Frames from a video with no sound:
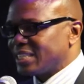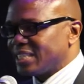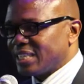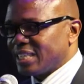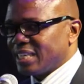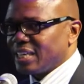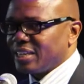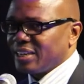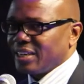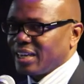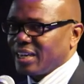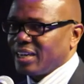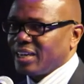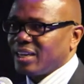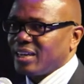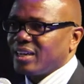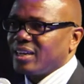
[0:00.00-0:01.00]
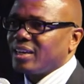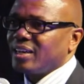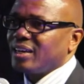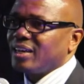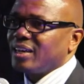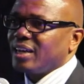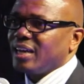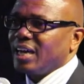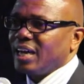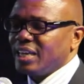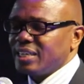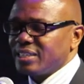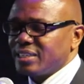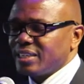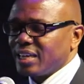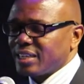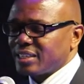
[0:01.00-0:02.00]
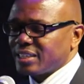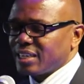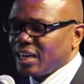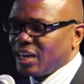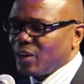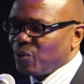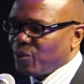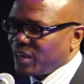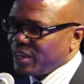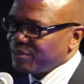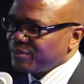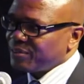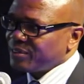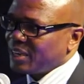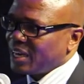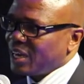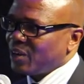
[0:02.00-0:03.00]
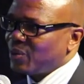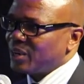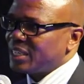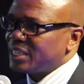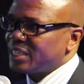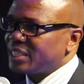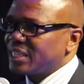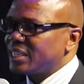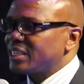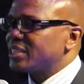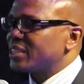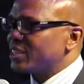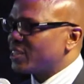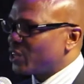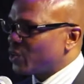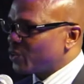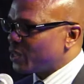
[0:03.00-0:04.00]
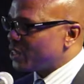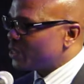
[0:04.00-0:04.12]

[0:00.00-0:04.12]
in the area. And that our intention going